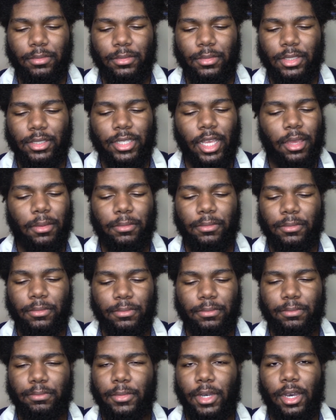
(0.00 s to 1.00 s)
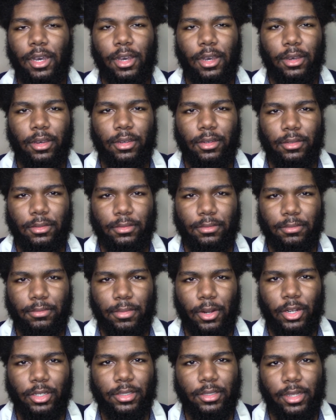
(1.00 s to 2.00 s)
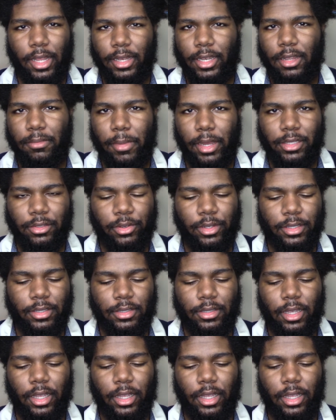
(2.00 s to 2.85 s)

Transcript: same person that did my twist,